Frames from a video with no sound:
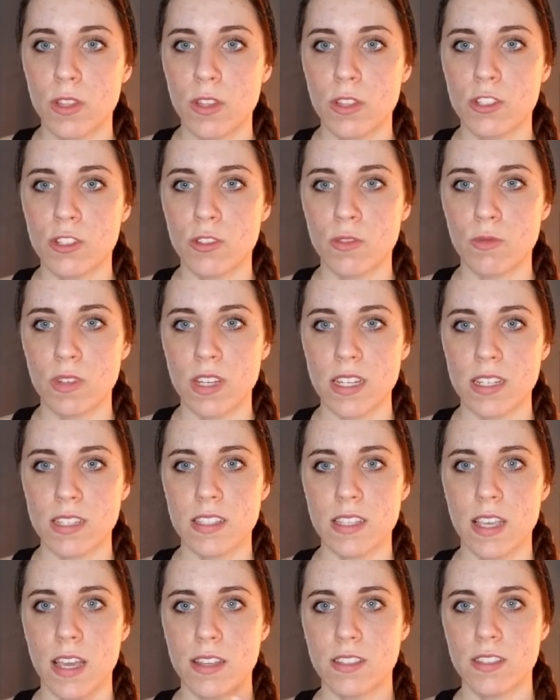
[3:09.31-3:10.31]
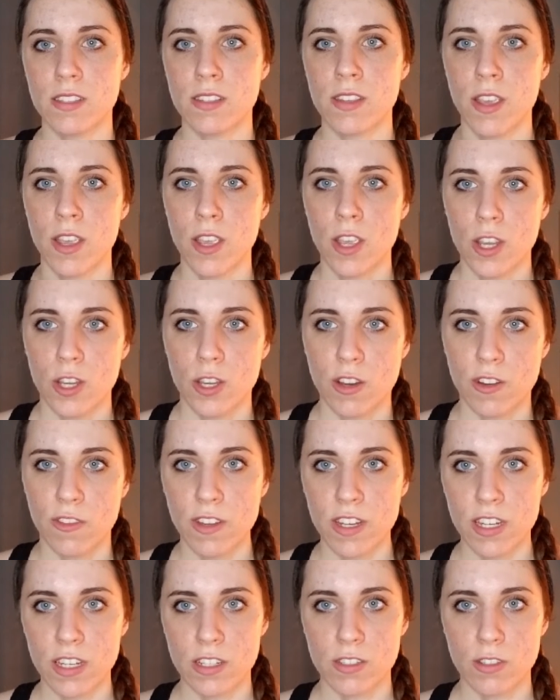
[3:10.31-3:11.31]
that you reassess your
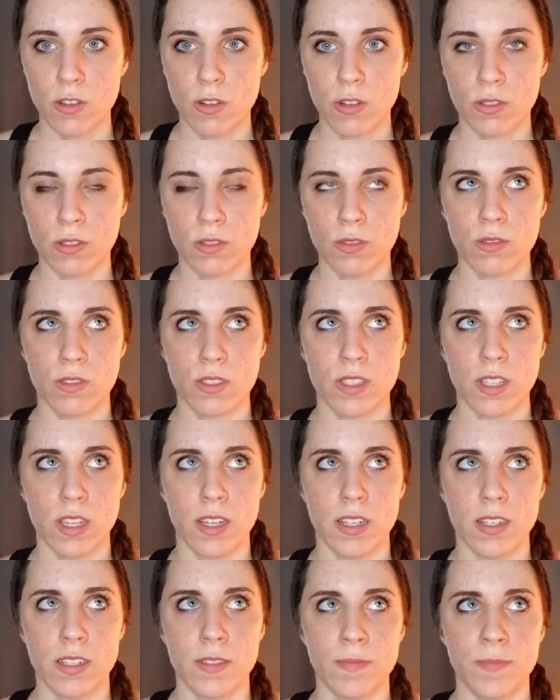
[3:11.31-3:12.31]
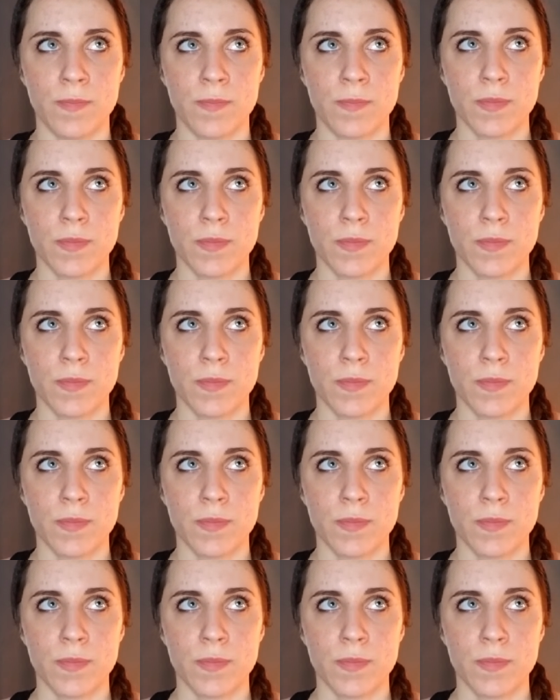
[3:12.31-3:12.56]
fitness goals on